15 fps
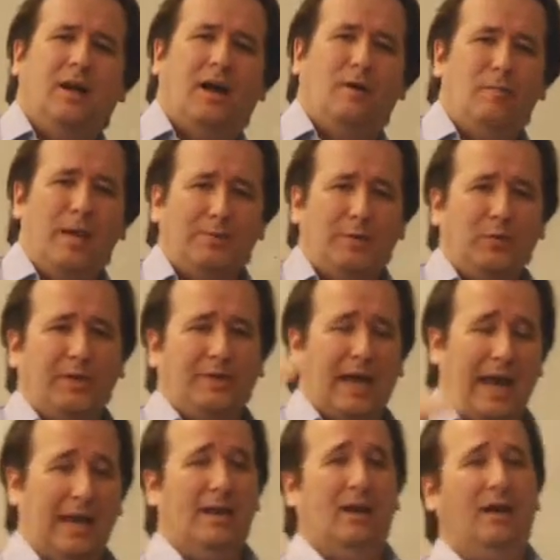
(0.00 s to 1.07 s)
I'll maybe read the
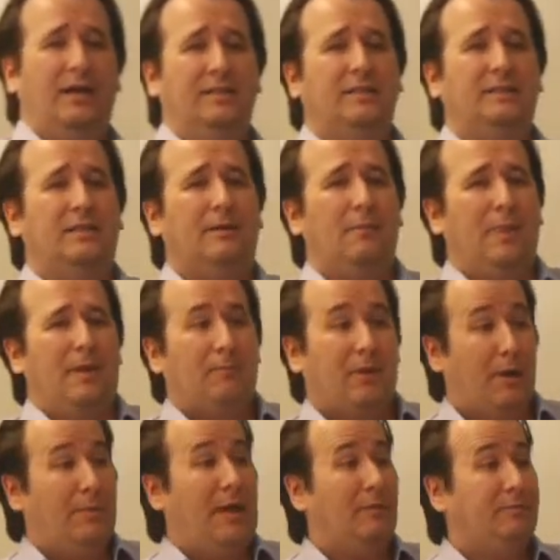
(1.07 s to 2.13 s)
headlines, but
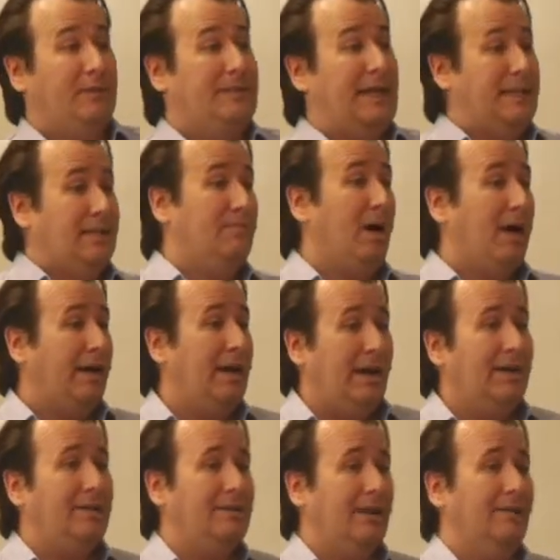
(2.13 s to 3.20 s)
I'll be able to data mine it
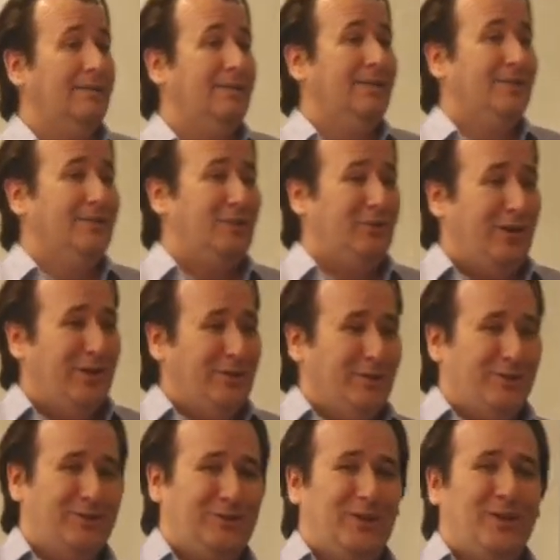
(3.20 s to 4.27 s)
later. So when I do
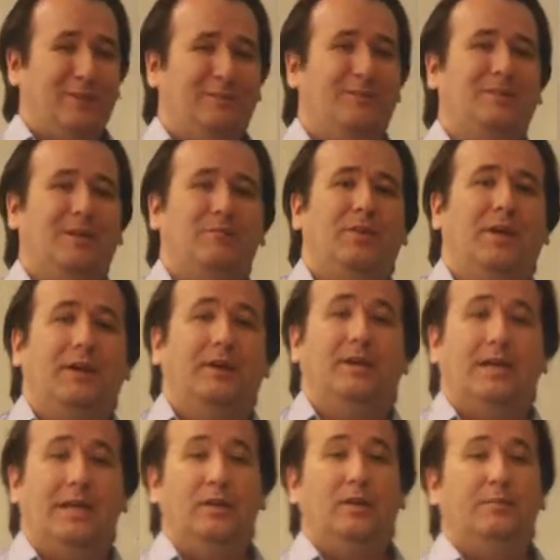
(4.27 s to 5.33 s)
a search for something,
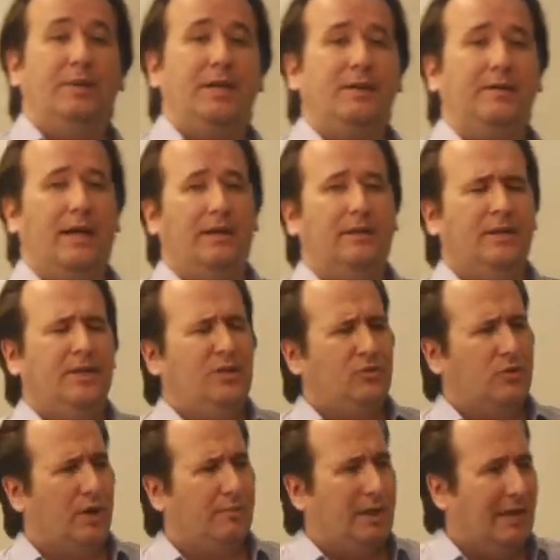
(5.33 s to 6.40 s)
it'll be there.
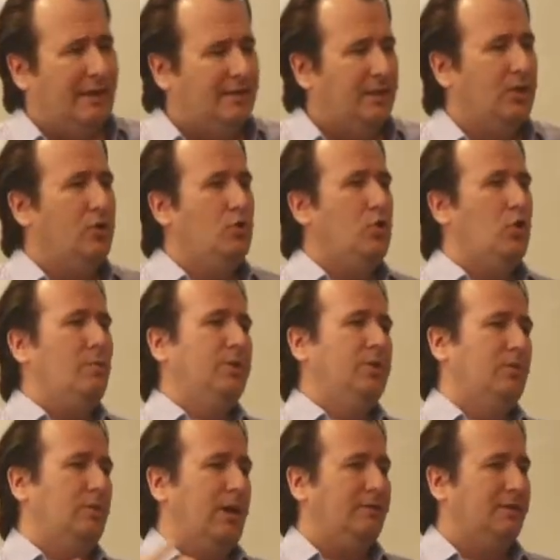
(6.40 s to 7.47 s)
So I'm collecting enormous
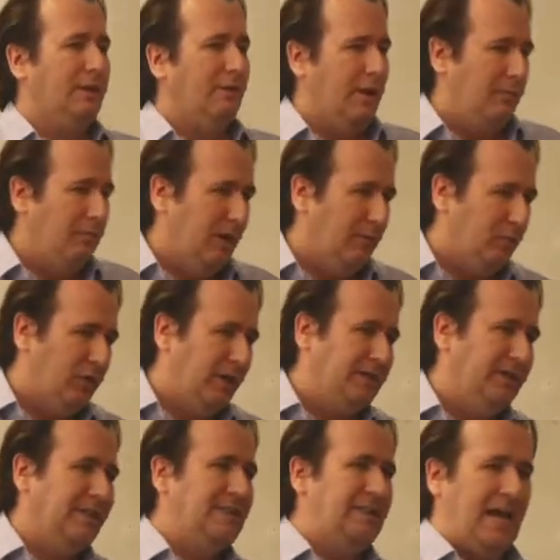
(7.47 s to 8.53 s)
amounts. I'm
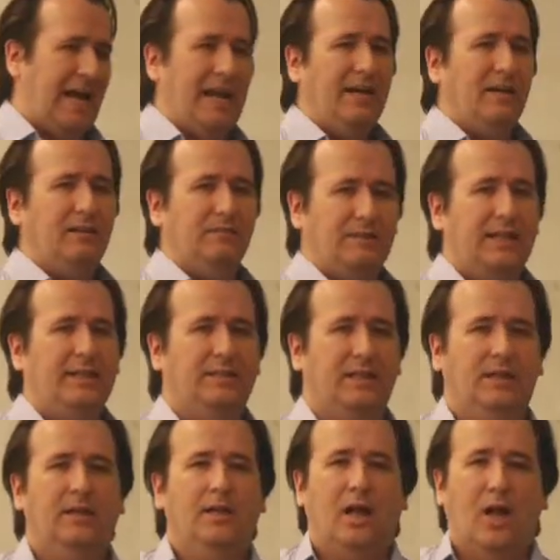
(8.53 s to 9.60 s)
creating this tail of data
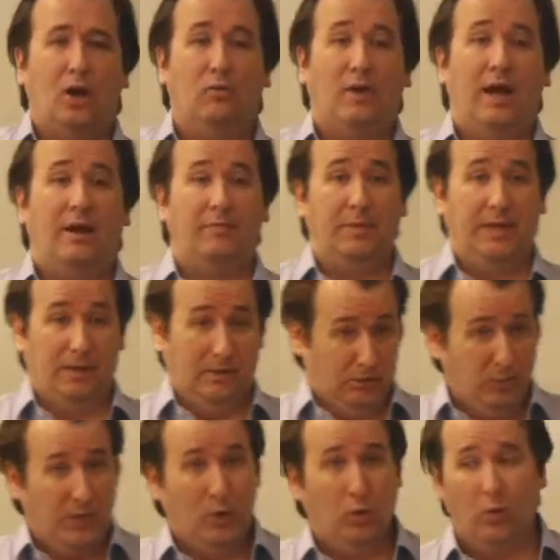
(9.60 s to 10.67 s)
around me, as
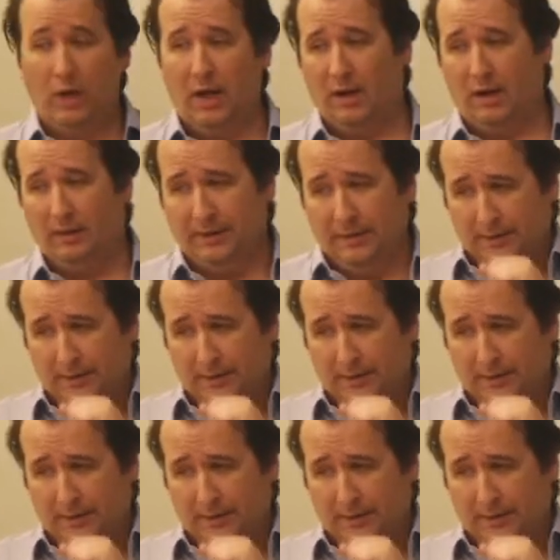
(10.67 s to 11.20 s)
we all are.